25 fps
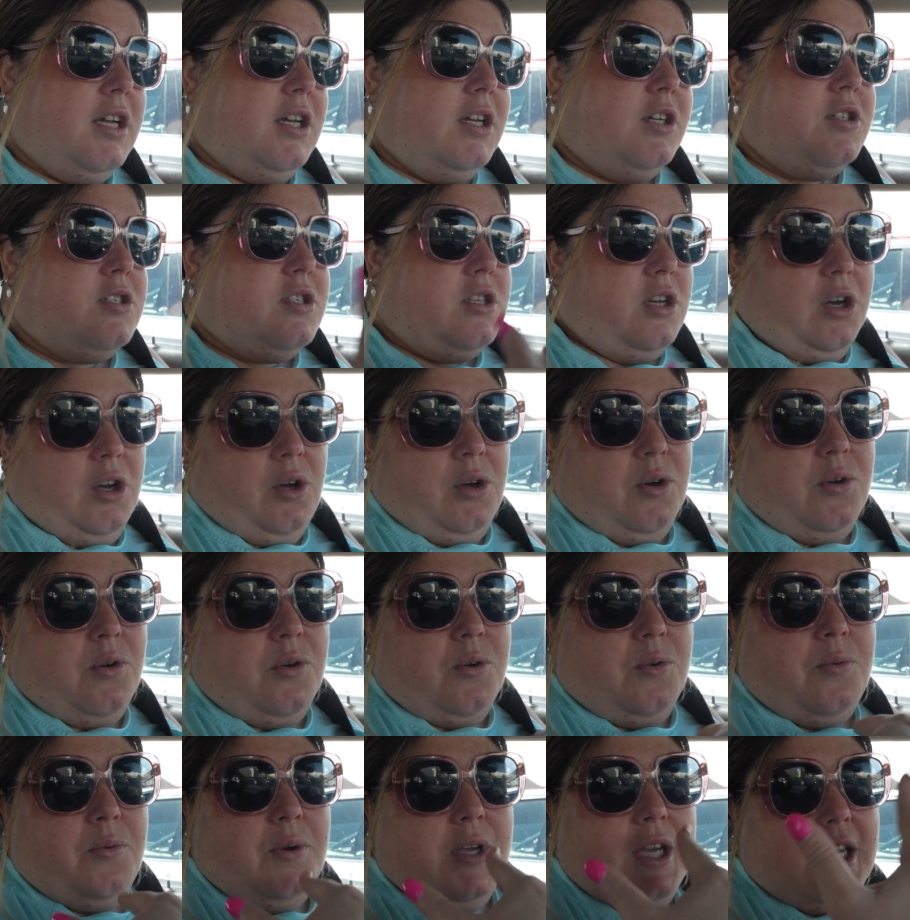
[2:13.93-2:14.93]

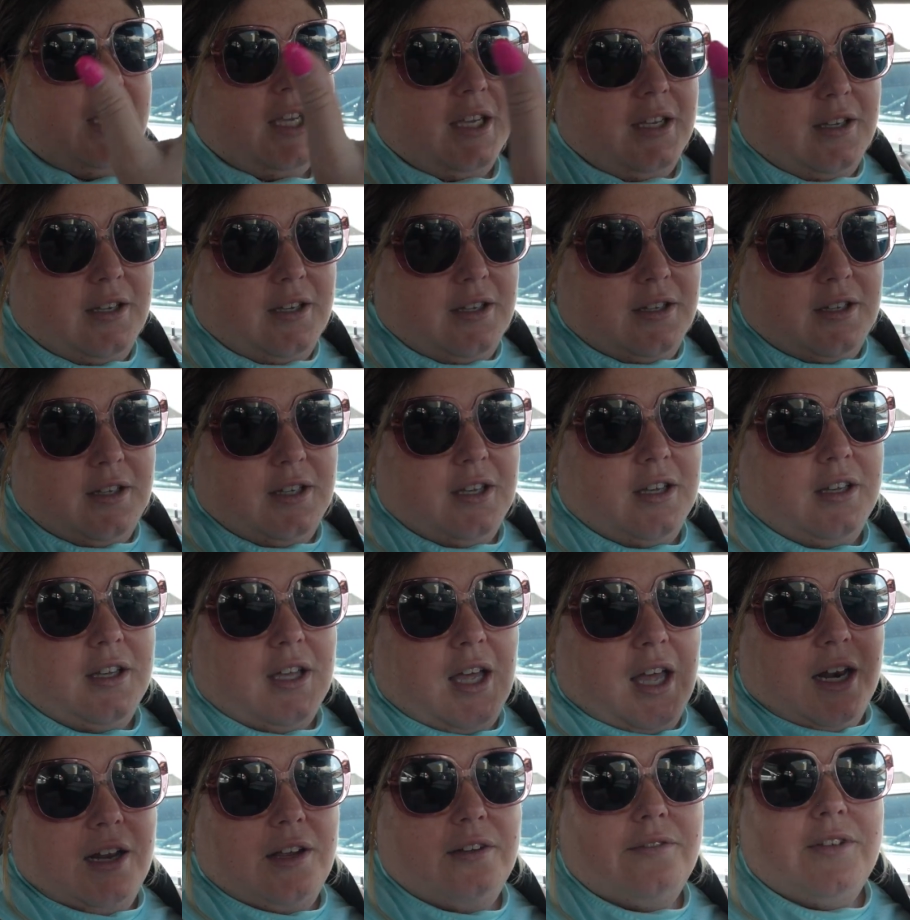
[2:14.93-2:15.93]
So we
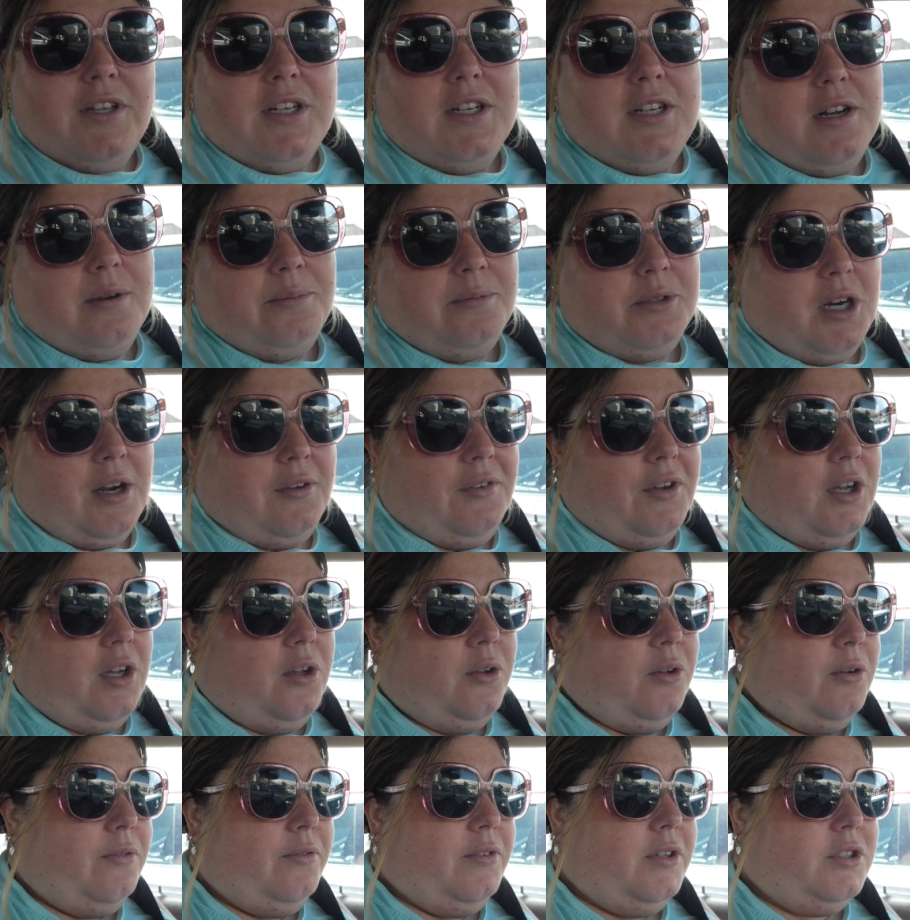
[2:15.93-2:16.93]
kind of ended up driving
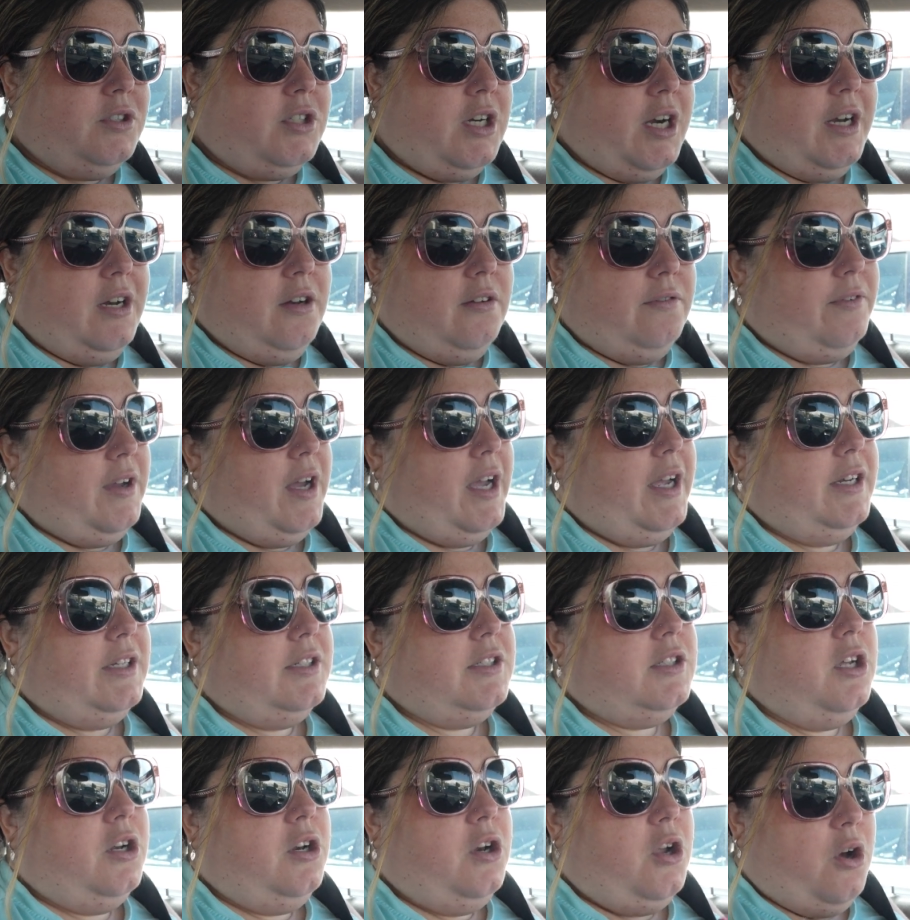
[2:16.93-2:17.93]
all over trying to find
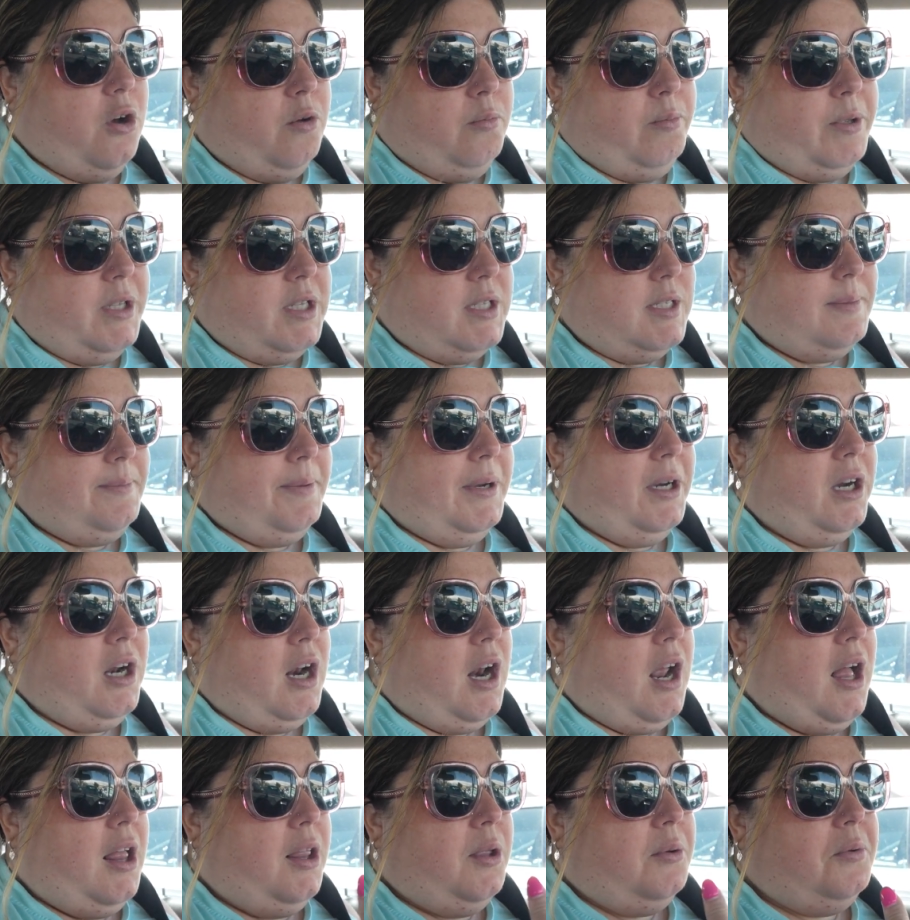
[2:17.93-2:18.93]
an open Spirit
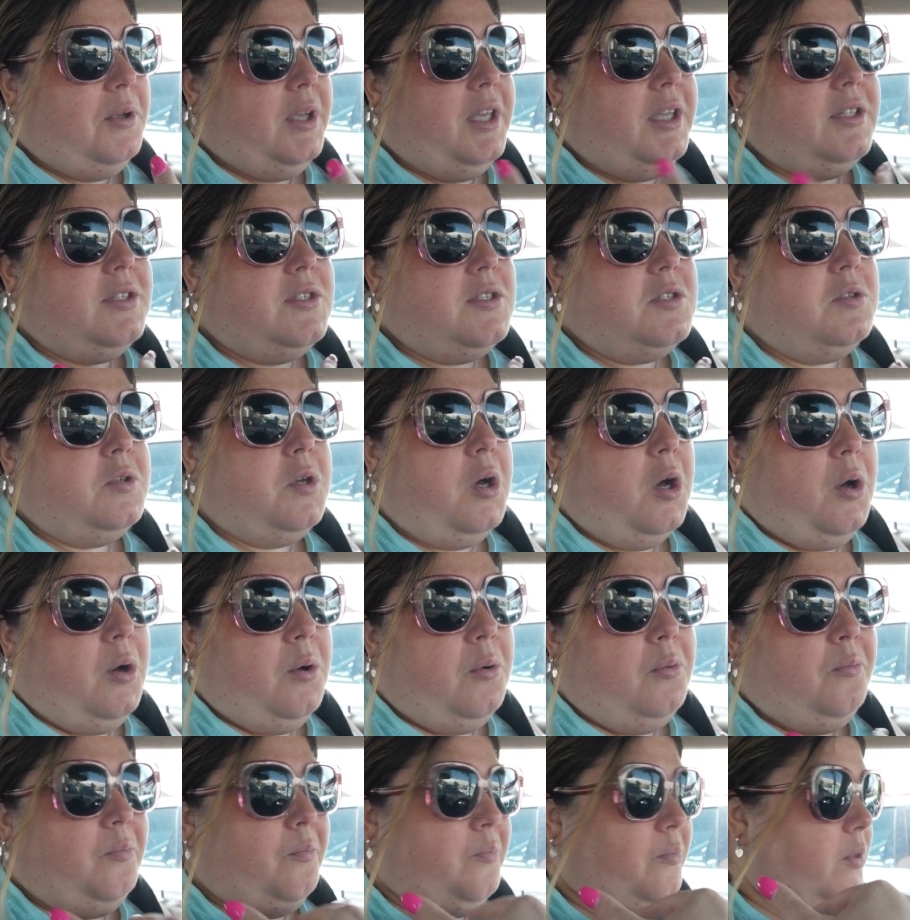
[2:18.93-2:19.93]
Halloween.
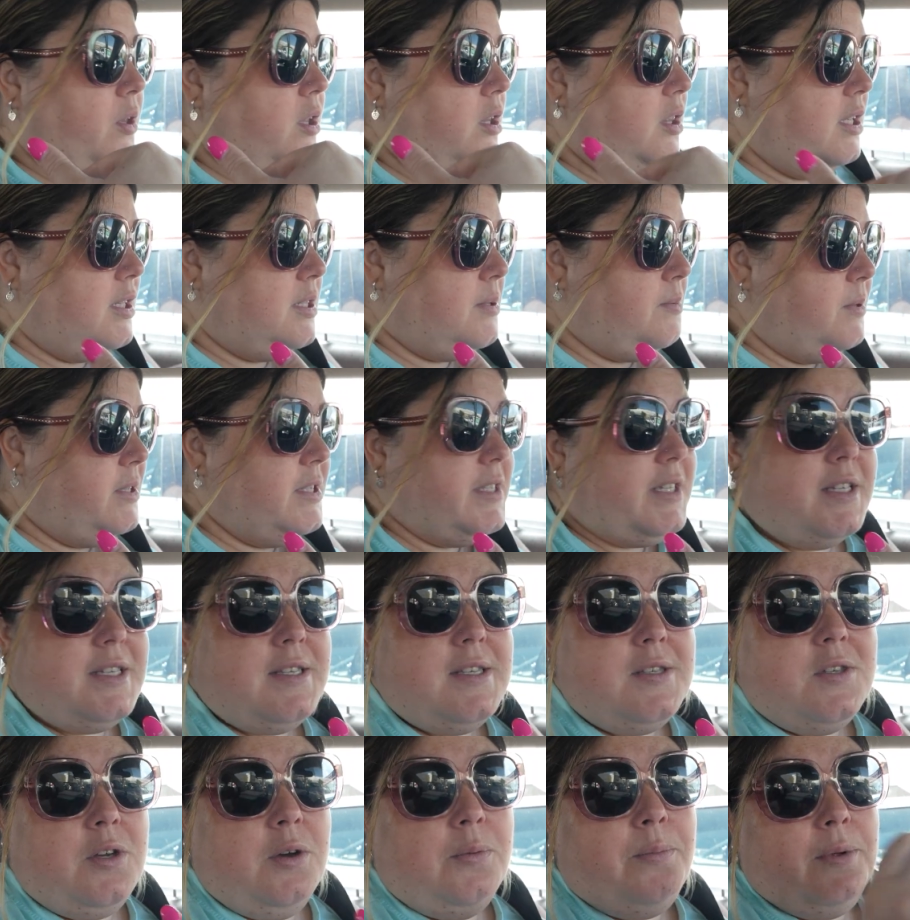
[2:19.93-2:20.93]
So this one says
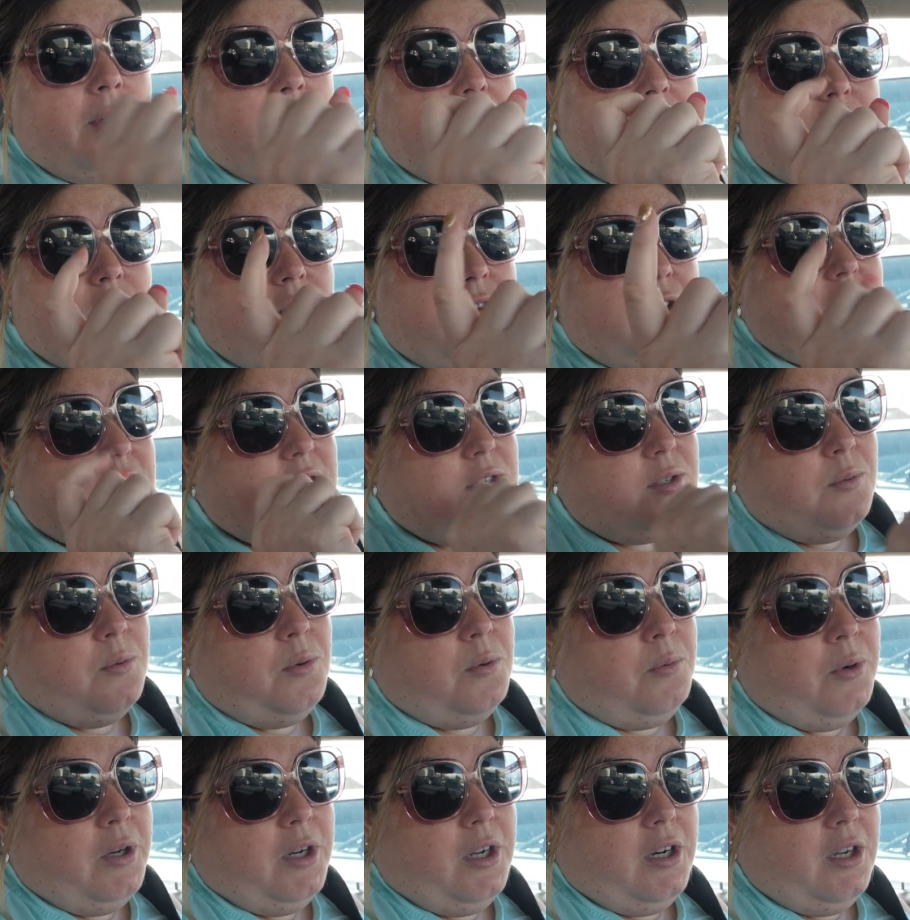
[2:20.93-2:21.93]
it's open, so that's the
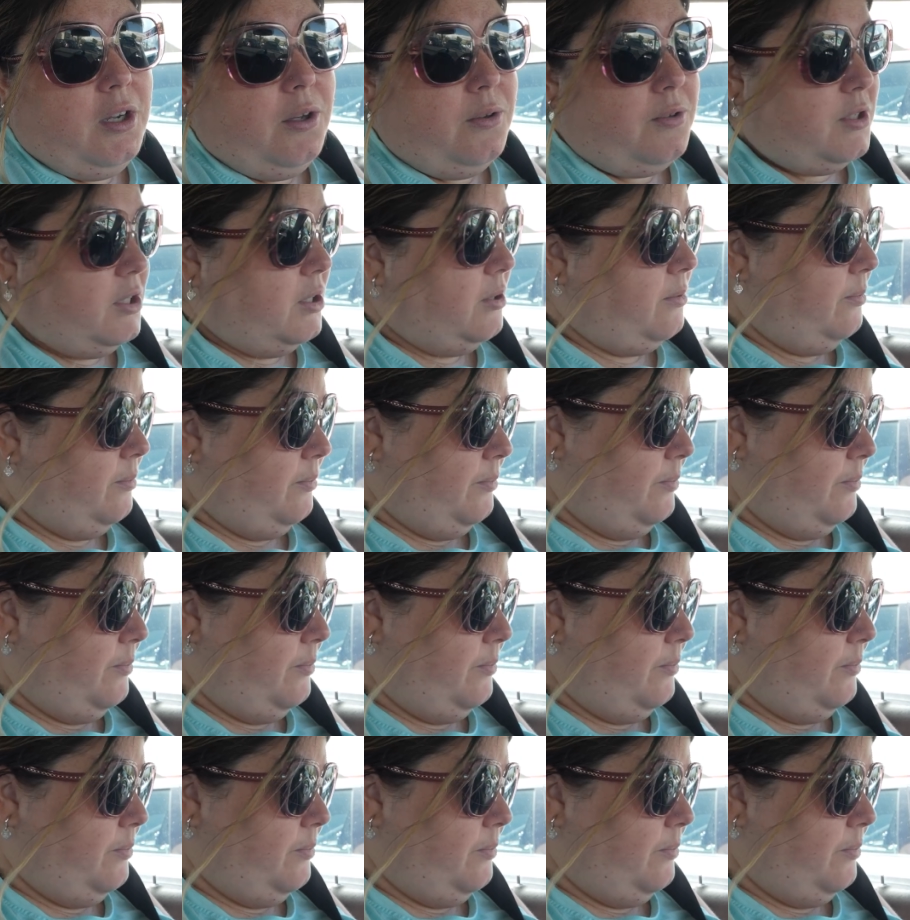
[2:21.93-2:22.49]
one we're going to go to.